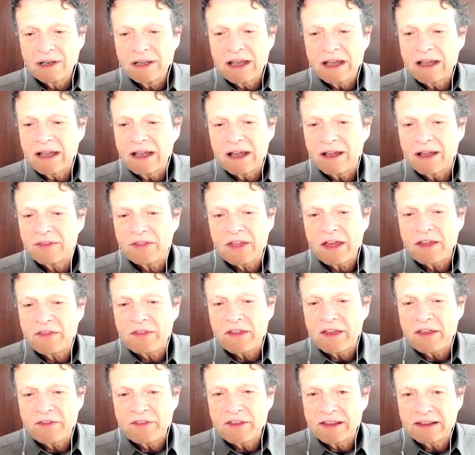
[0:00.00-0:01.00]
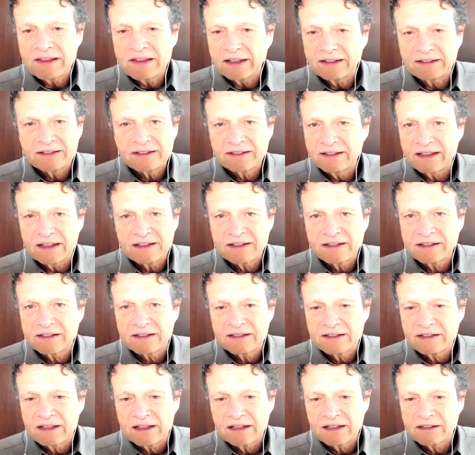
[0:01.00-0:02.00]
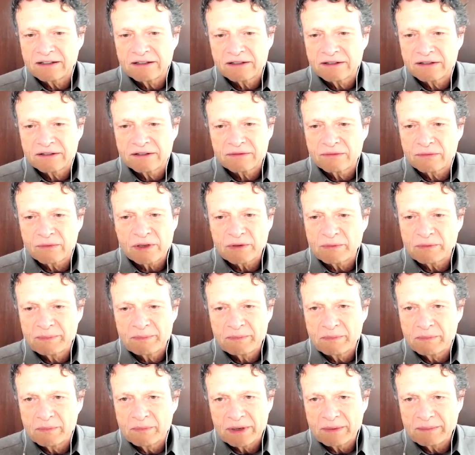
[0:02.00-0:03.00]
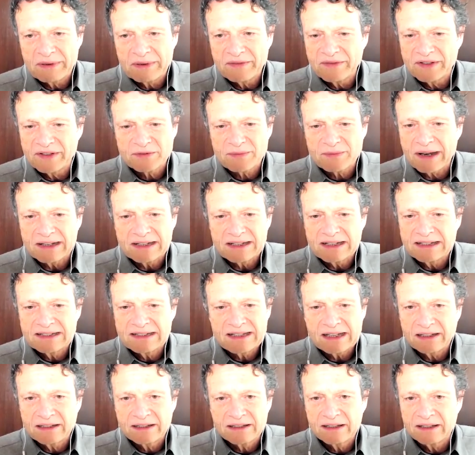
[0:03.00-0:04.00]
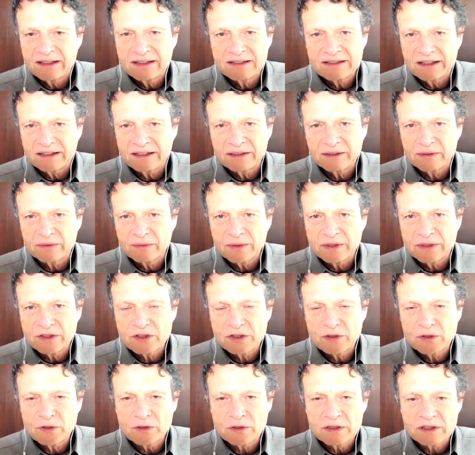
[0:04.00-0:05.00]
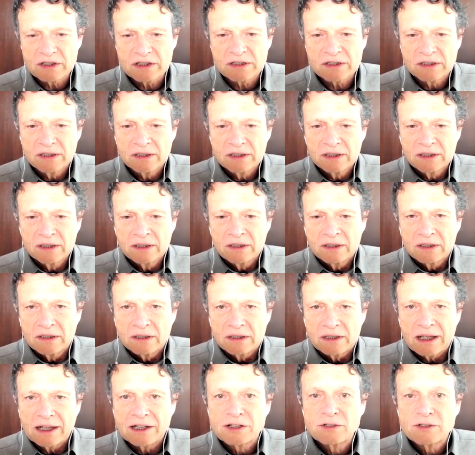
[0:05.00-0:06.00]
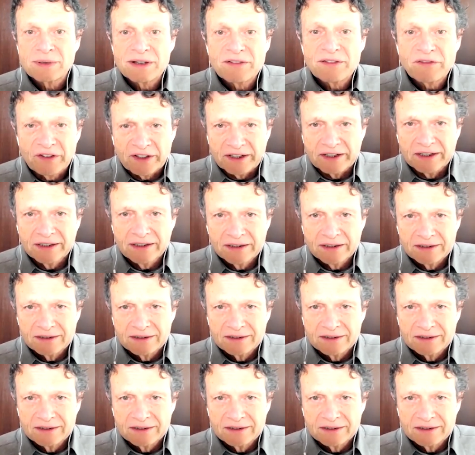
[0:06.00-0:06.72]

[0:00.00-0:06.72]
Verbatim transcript: yeah, yeah I, I, think that that that what what Bev is right is that is that when students are driven,